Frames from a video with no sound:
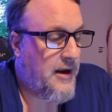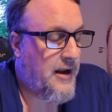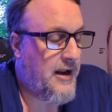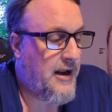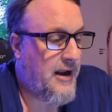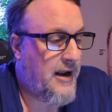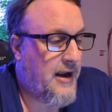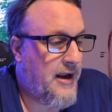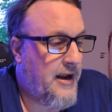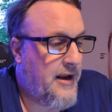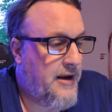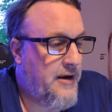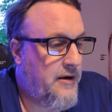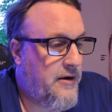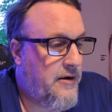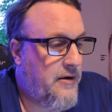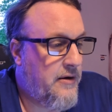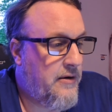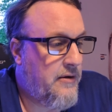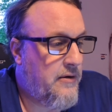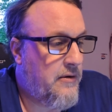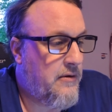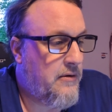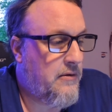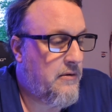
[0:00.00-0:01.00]

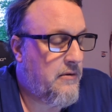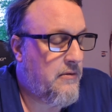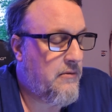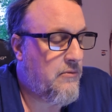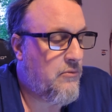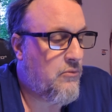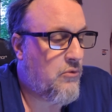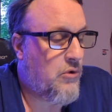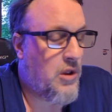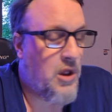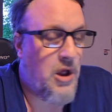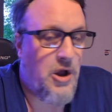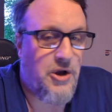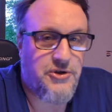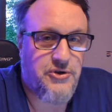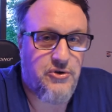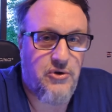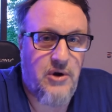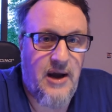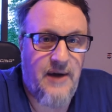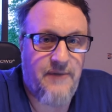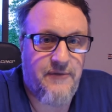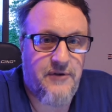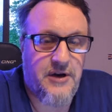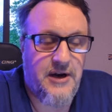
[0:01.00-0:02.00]
And we'll
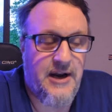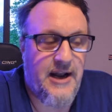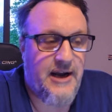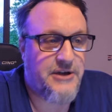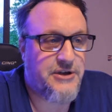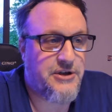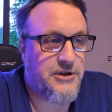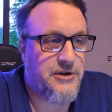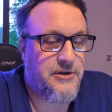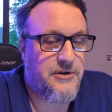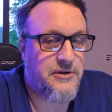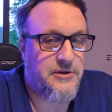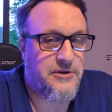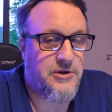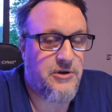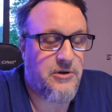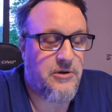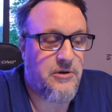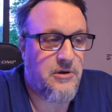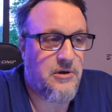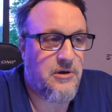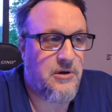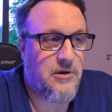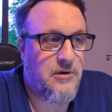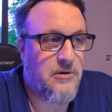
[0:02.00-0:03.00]
also have connections
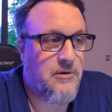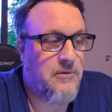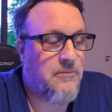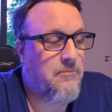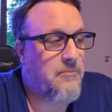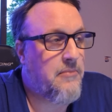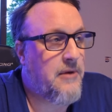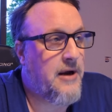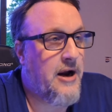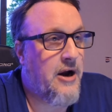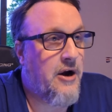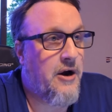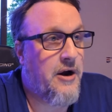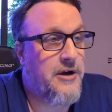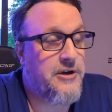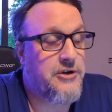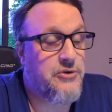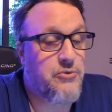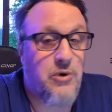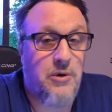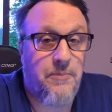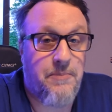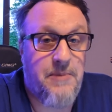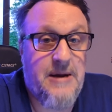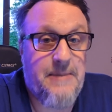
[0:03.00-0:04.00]
to
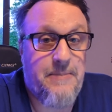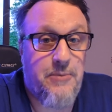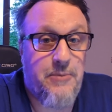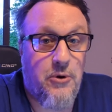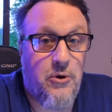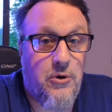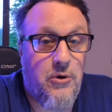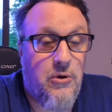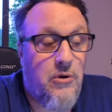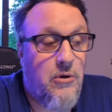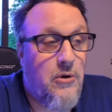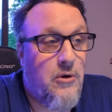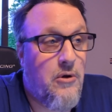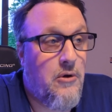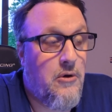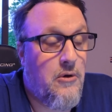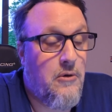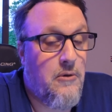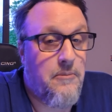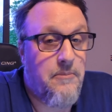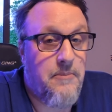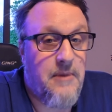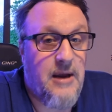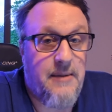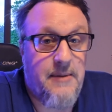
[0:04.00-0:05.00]
areas where people
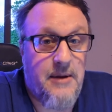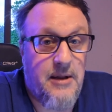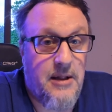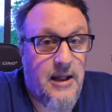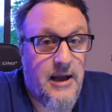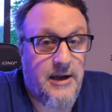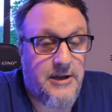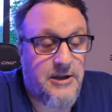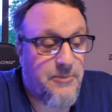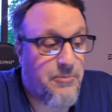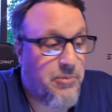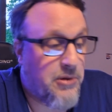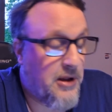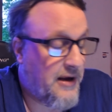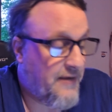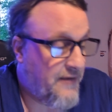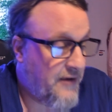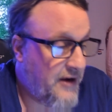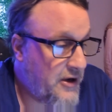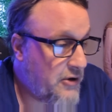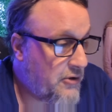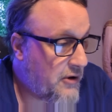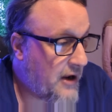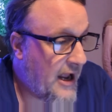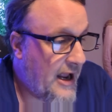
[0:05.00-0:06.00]
maybe like to play
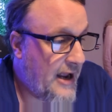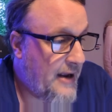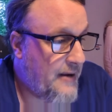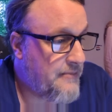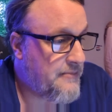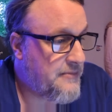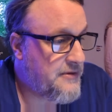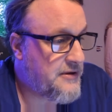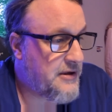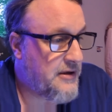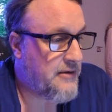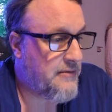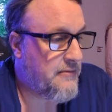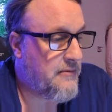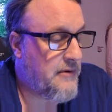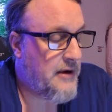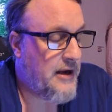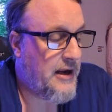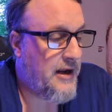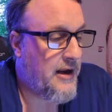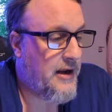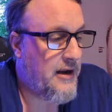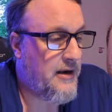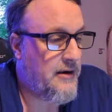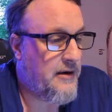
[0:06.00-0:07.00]
video games,
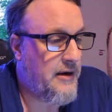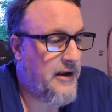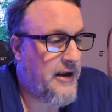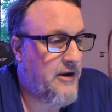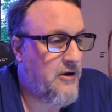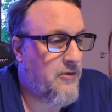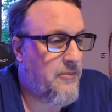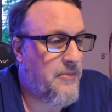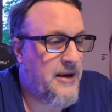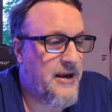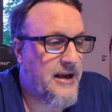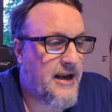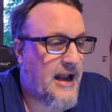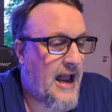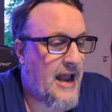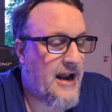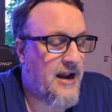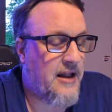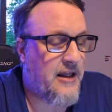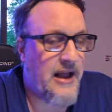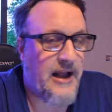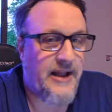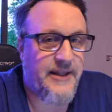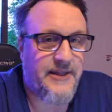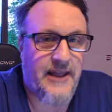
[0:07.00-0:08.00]
and it'll be
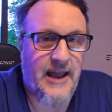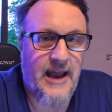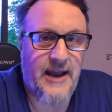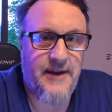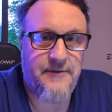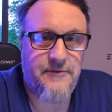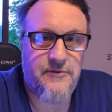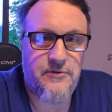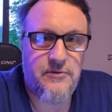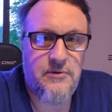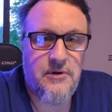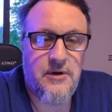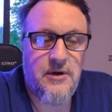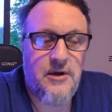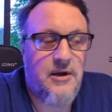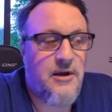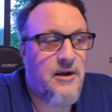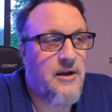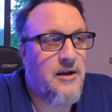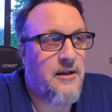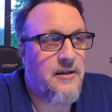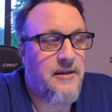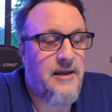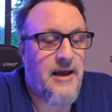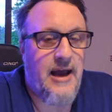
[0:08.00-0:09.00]
kind of like
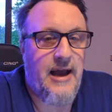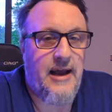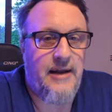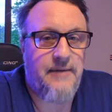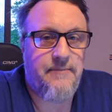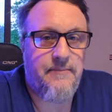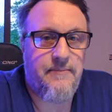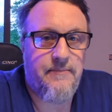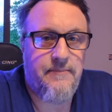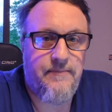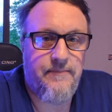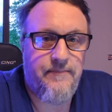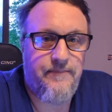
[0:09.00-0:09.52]
that